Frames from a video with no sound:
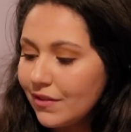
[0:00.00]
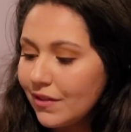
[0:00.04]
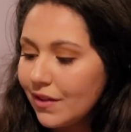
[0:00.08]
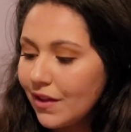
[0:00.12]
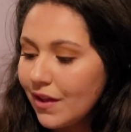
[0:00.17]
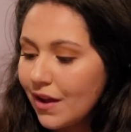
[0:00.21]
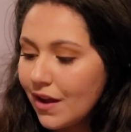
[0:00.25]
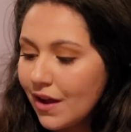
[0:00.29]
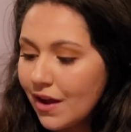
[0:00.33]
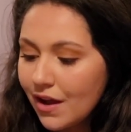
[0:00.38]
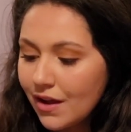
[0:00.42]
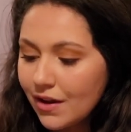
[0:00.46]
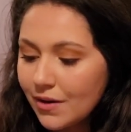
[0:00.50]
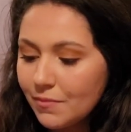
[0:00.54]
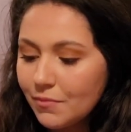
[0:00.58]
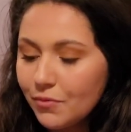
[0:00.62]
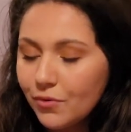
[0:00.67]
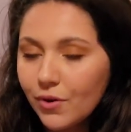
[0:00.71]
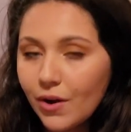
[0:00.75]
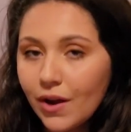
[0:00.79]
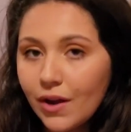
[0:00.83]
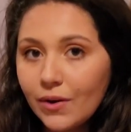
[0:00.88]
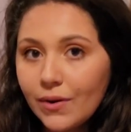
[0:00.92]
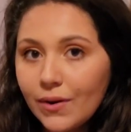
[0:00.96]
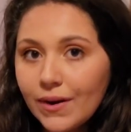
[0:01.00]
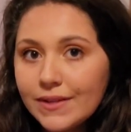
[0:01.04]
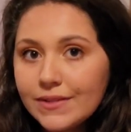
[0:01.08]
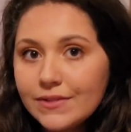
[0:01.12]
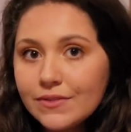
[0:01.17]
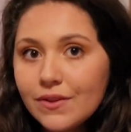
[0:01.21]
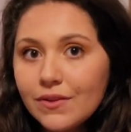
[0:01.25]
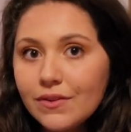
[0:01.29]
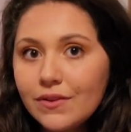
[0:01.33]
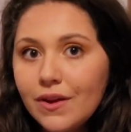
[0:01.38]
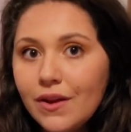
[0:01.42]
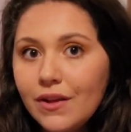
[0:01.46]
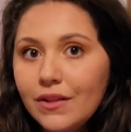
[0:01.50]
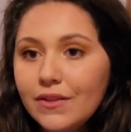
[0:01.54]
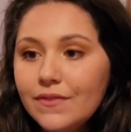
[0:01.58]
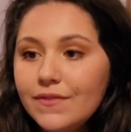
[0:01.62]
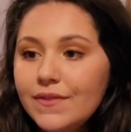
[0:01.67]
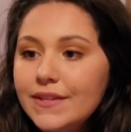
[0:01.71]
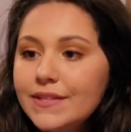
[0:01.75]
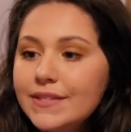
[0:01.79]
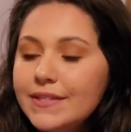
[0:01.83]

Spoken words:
lot of progress on all of this.